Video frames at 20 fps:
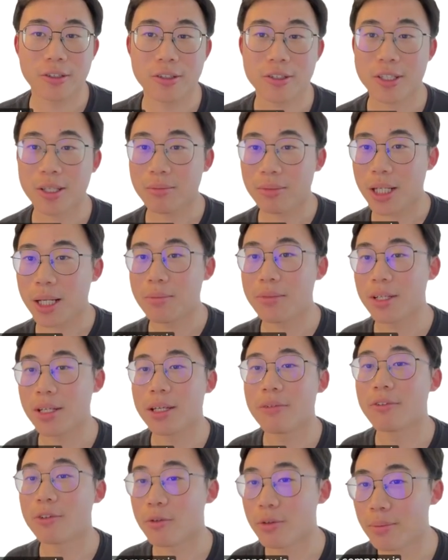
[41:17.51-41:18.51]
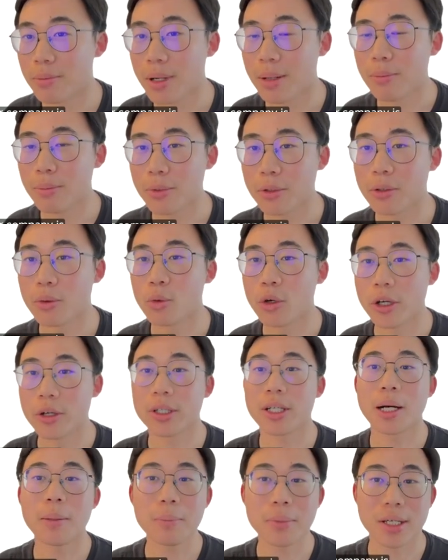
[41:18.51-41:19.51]
sometimes they even remember what your
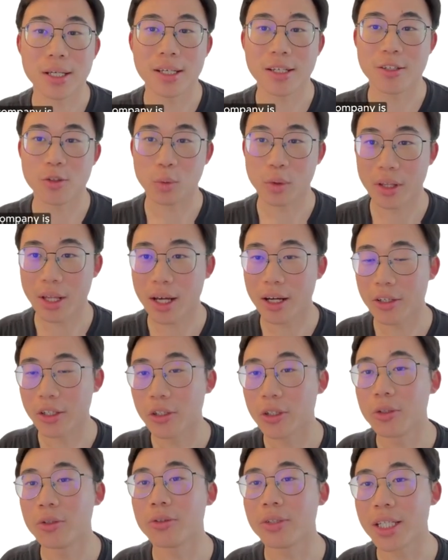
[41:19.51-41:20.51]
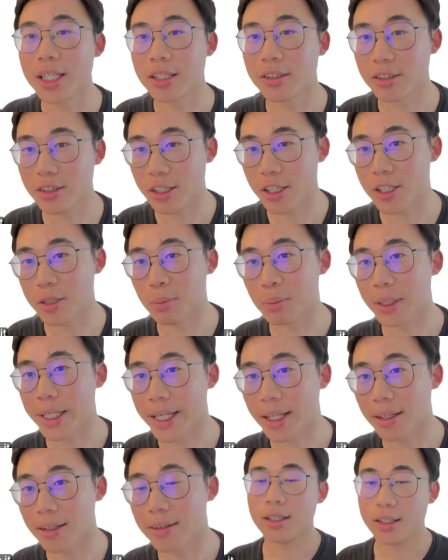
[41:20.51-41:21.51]
company is without you needing to explain it.